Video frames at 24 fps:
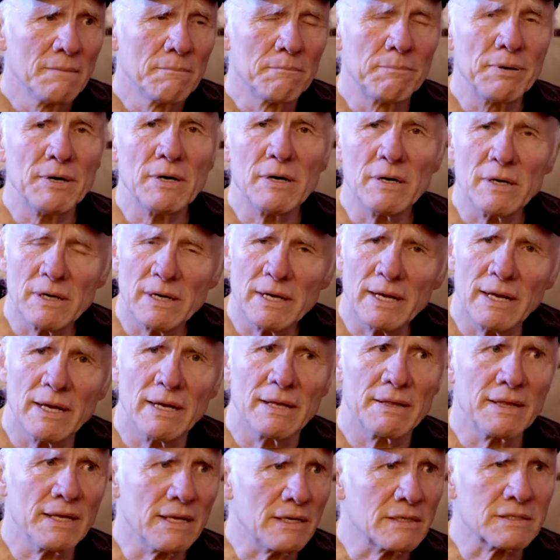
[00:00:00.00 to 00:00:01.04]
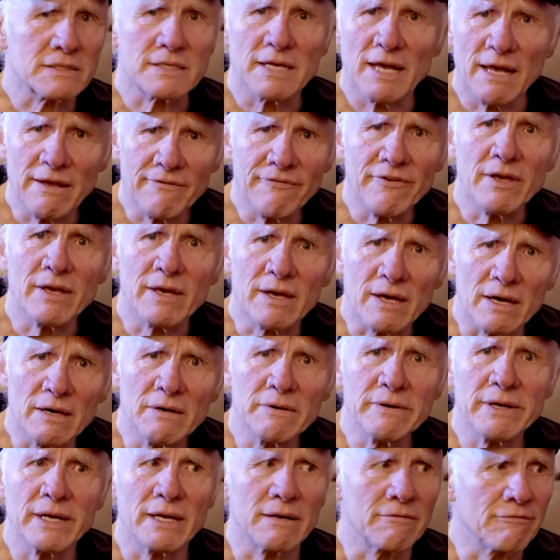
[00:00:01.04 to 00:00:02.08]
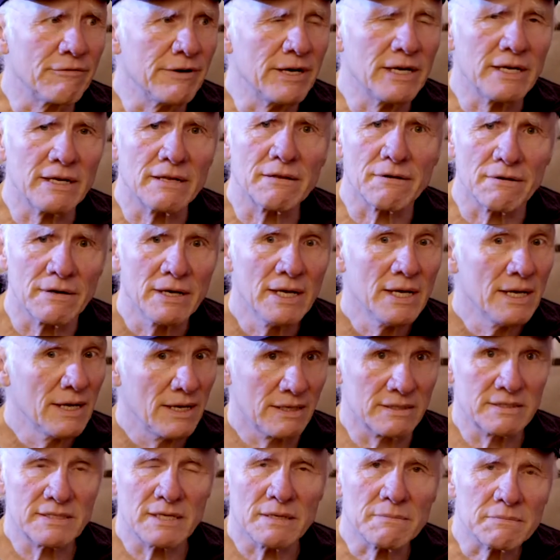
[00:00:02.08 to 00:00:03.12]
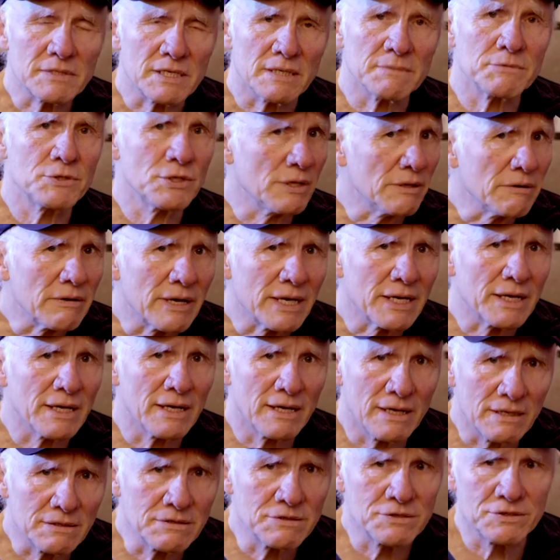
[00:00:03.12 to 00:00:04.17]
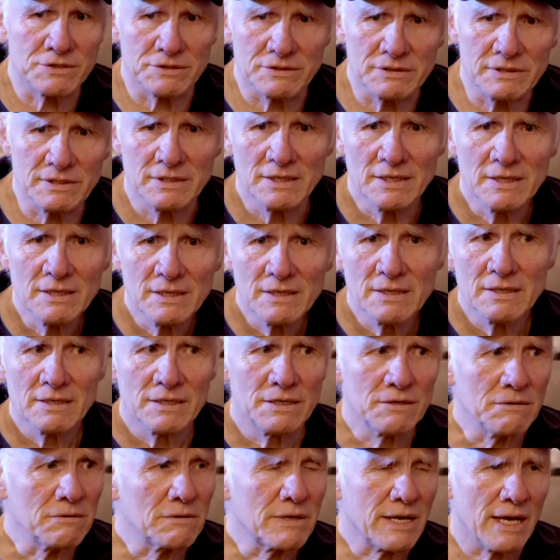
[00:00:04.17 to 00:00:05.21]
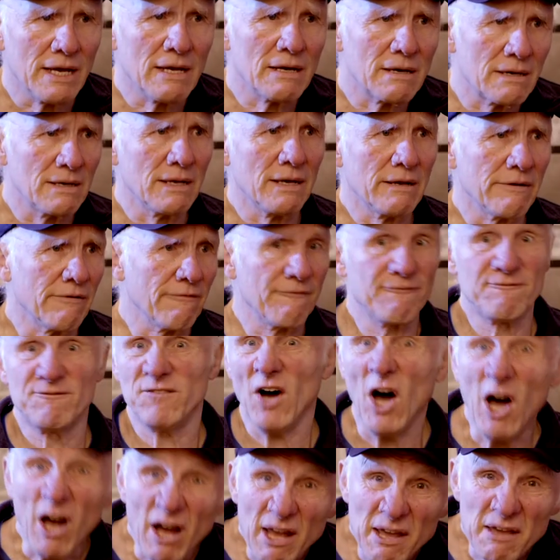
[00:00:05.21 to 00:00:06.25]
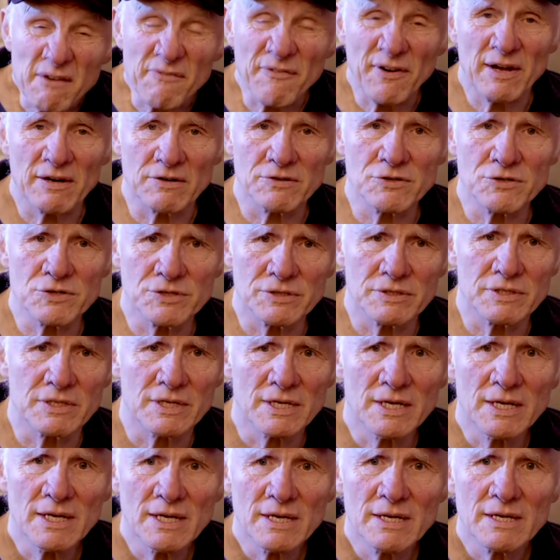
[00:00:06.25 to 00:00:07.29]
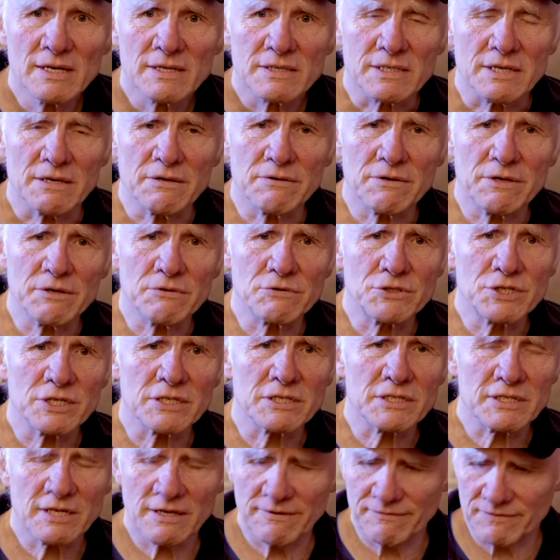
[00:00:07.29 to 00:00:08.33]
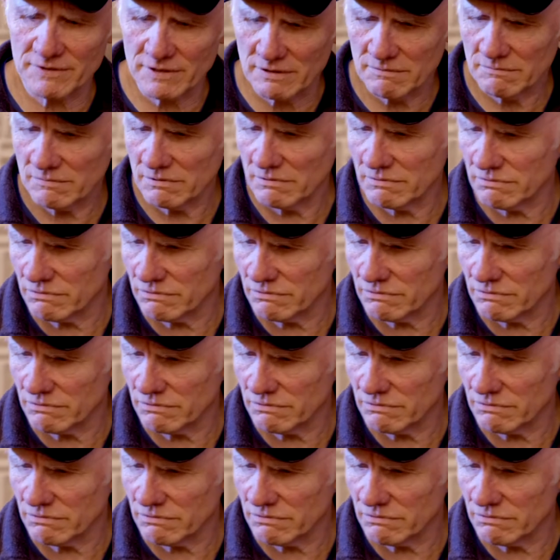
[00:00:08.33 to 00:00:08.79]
Boy, that's heavy going reading through. And sometimes you don't get 100, you'll get like 500. So you just have to go,